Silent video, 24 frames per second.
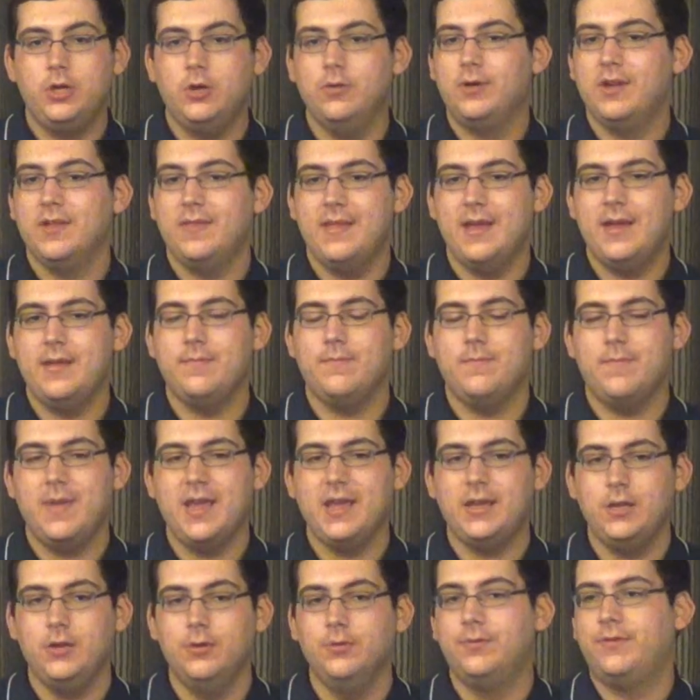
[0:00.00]
you can then
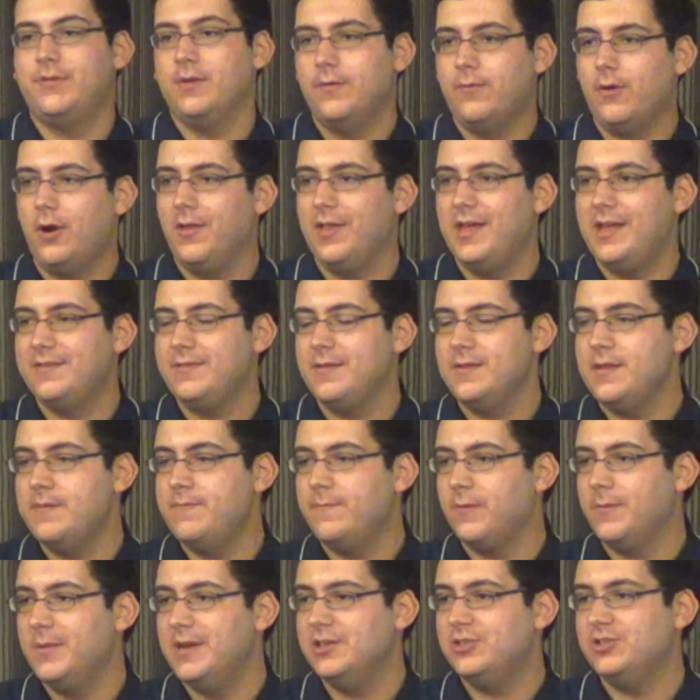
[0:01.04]
make use of all that
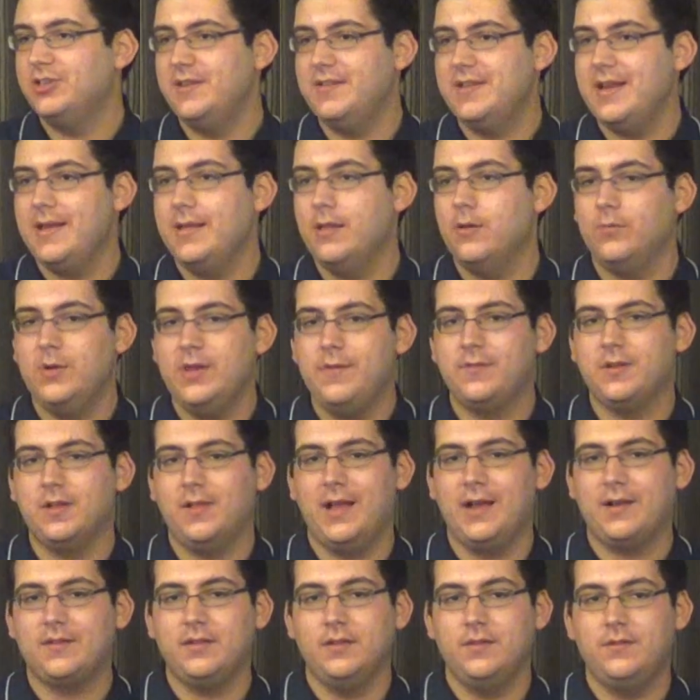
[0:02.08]
information and data that we've
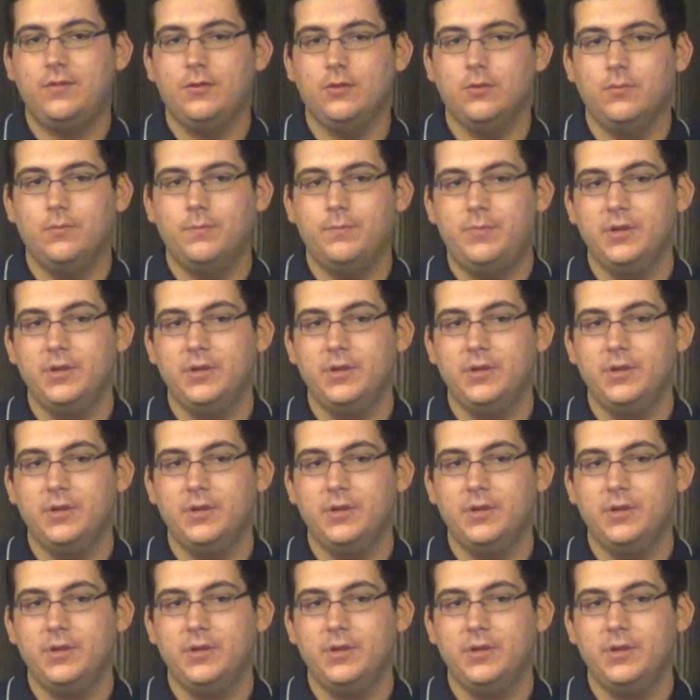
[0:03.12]
collected to